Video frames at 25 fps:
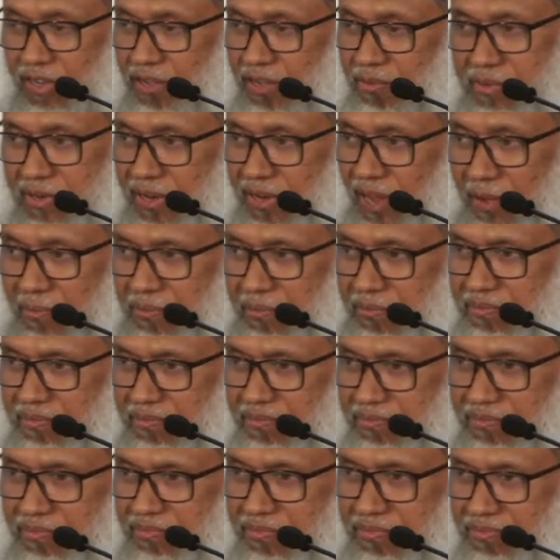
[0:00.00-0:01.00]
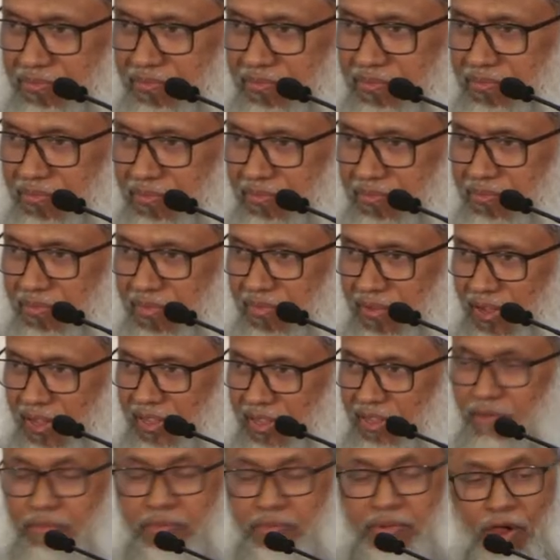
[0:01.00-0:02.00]
give it up.
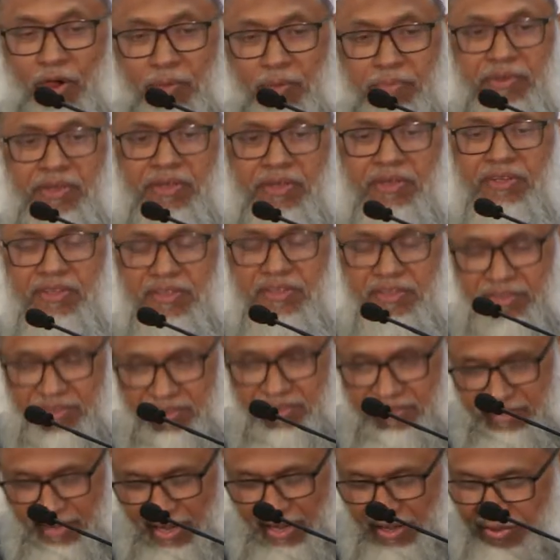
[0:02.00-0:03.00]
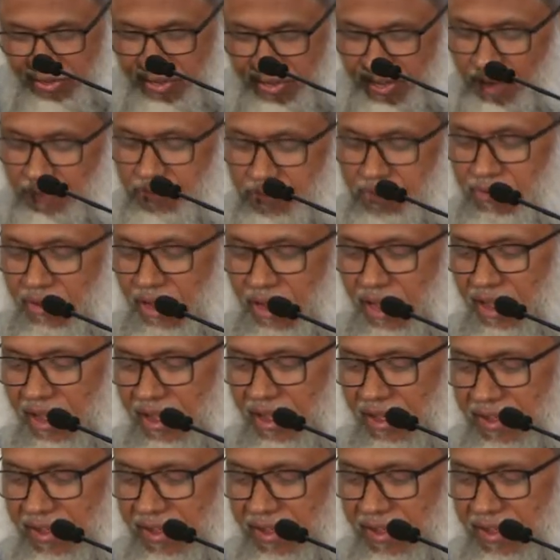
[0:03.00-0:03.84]
They'll be hoping child will come to her.